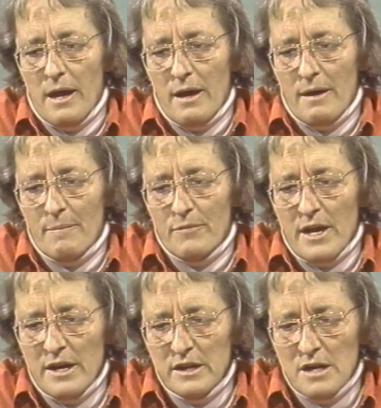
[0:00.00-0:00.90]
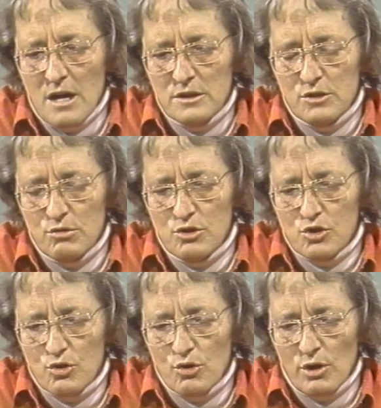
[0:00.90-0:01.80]
And then a young Jewish
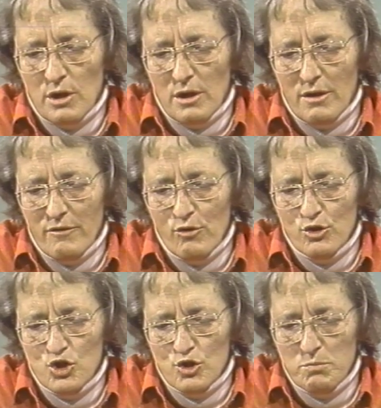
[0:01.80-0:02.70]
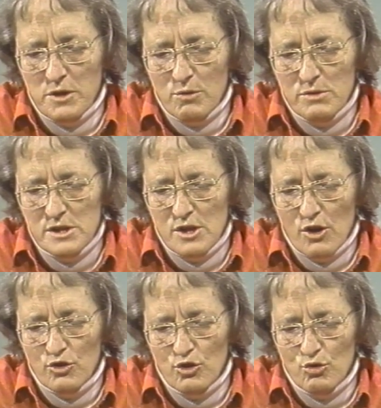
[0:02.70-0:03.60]
girl watched me and we
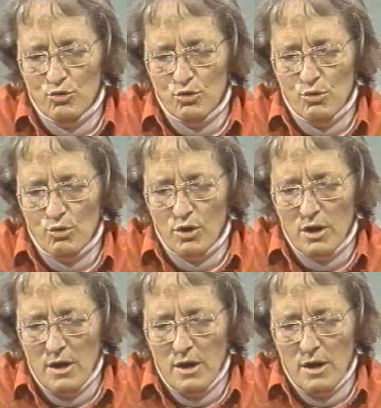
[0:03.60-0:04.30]
started to talk.